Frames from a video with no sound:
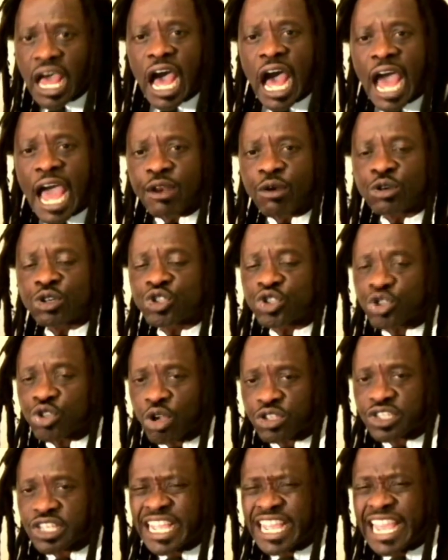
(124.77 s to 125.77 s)
I don't
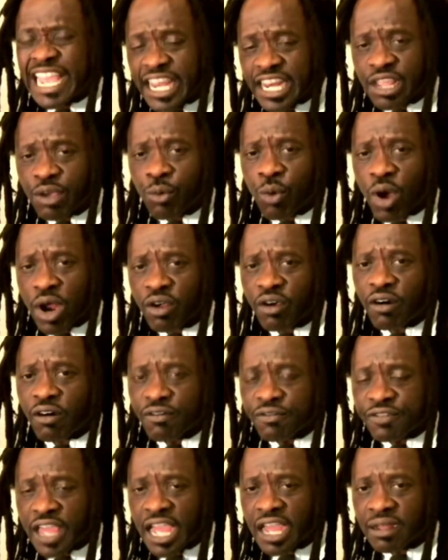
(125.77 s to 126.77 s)
trust any one
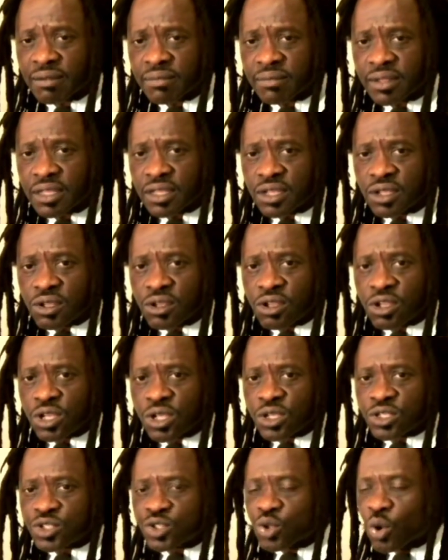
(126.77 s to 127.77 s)
of them.
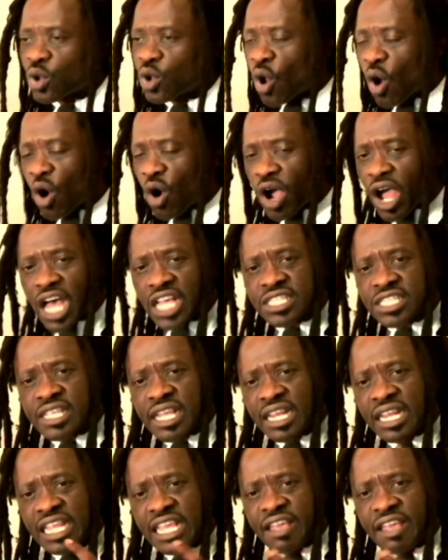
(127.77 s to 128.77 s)
So long as they
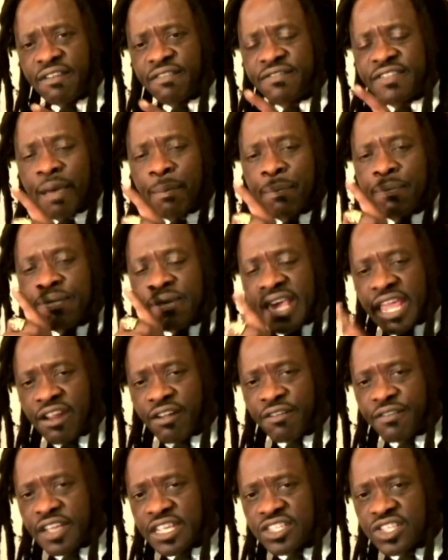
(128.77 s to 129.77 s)
leave their plane
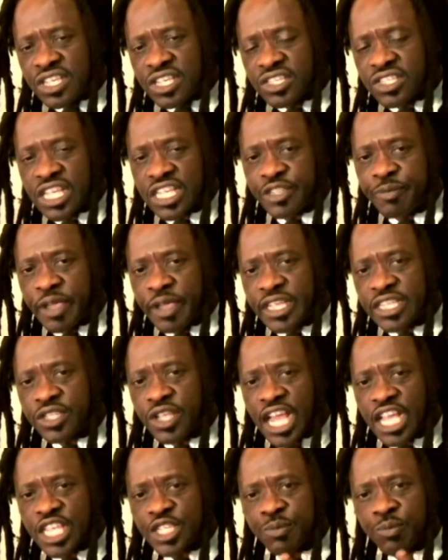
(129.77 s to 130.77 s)
of existence, begin to
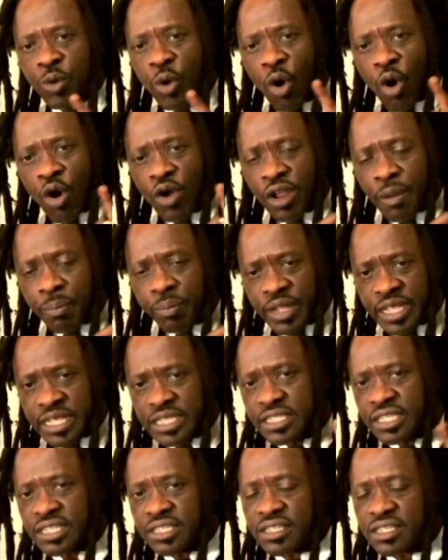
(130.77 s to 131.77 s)
explore other
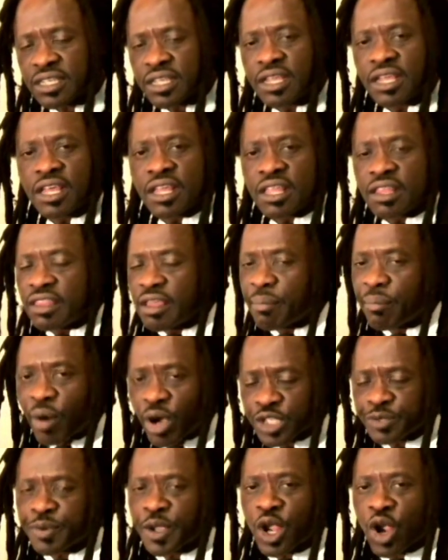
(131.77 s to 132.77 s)
places, they
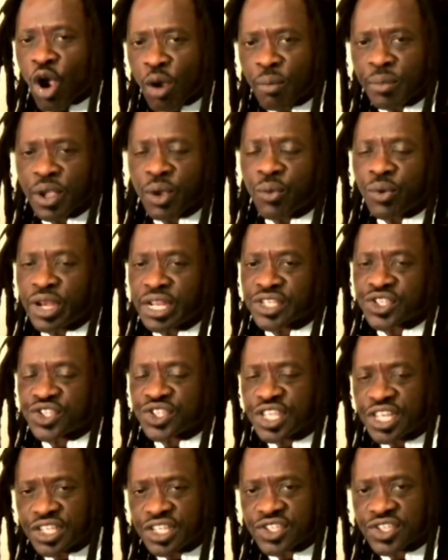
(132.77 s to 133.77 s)
must be coming with a
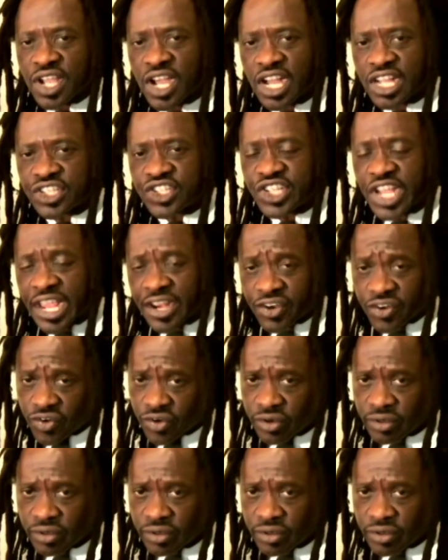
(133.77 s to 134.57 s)
sinister agenda.